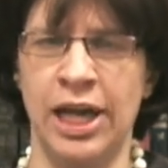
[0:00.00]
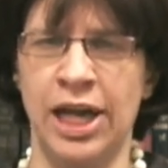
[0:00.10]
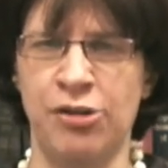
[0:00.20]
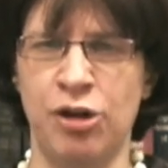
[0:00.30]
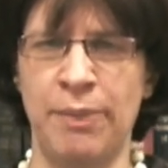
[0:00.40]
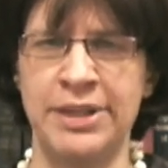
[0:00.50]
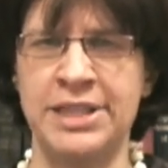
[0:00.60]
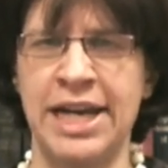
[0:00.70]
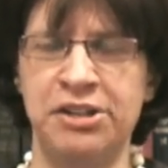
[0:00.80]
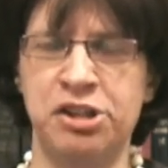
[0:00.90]
As Rabbi
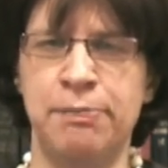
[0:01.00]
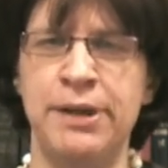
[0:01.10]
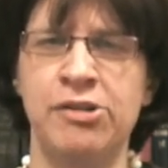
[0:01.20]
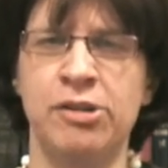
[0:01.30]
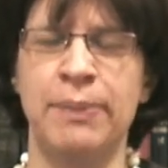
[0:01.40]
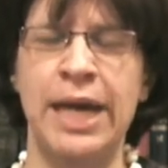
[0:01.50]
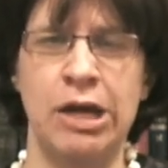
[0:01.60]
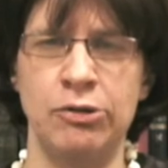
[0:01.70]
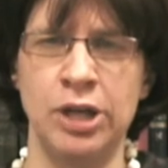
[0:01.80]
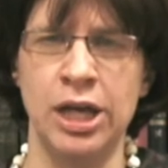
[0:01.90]
Tat speaks
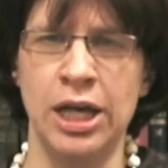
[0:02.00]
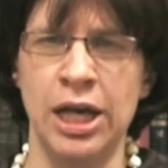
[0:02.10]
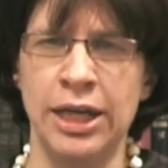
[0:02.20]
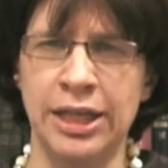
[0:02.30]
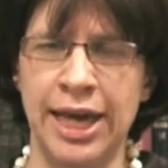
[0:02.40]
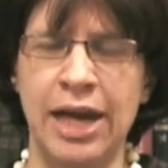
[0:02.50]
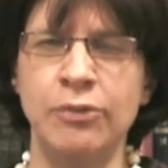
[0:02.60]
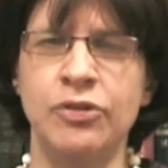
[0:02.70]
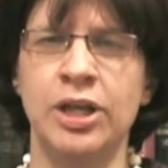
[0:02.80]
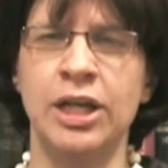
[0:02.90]
about,
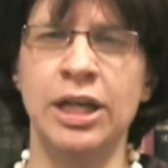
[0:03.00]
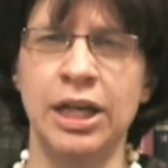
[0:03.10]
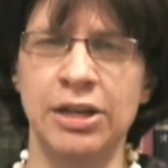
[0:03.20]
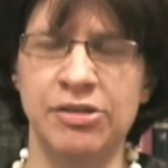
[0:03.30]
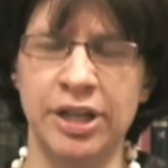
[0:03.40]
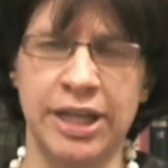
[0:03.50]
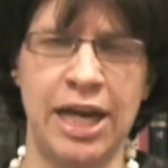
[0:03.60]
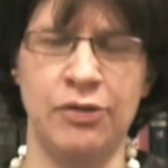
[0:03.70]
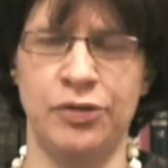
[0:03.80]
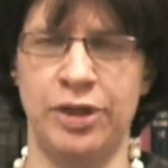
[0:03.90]
counting is
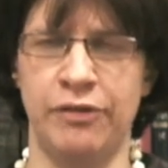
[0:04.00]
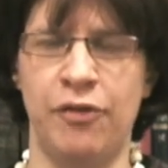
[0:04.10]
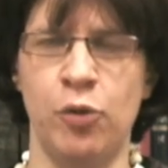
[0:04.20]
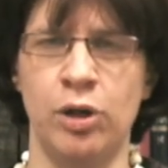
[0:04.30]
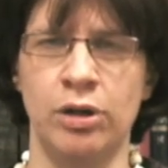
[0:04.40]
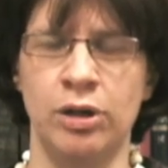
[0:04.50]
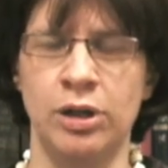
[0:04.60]
accounting for.